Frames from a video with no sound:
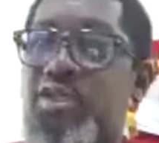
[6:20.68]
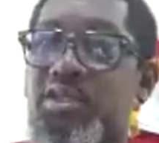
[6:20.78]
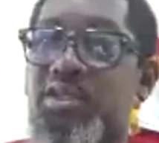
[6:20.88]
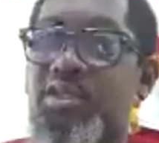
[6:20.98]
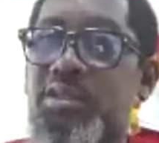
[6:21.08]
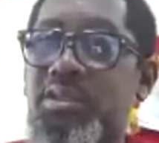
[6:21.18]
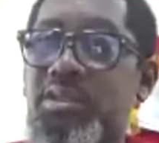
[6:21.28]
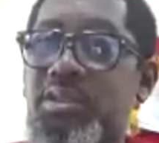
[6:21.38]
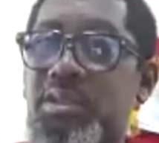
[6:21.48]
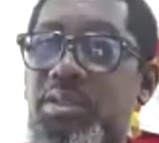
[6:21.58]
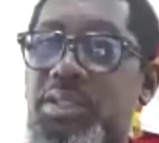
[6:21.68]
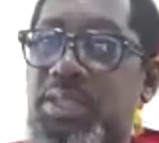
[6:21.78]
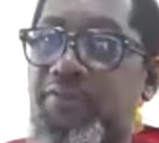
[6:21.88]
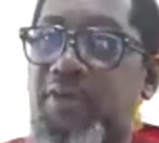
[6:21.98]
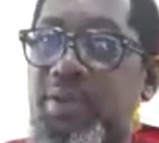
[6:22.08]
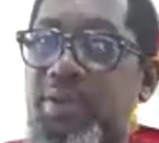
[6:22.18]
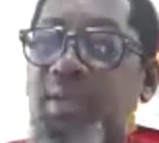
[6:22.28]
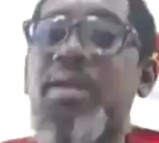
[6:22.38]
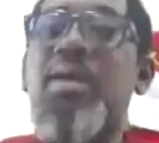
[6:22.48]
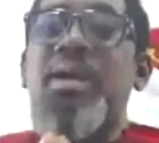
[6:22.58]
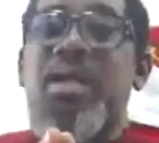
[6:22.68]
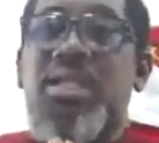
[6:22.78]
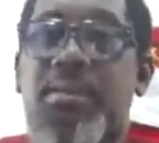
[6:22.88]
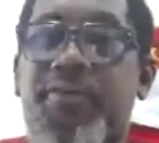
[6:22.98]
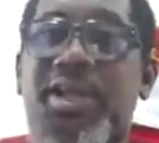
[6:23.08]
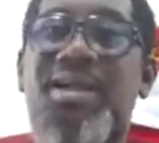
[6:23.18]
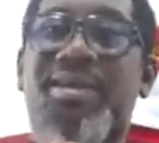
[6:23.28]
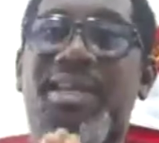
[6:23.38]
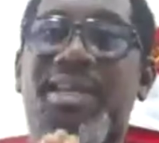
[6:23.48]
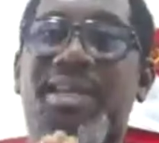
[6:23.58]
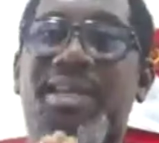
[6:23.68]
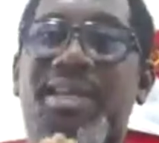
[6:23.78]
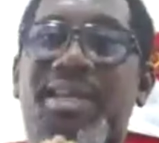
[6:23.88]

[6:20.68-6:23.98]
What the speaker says: kicks. Semi-final. In the semi-final against Sharks,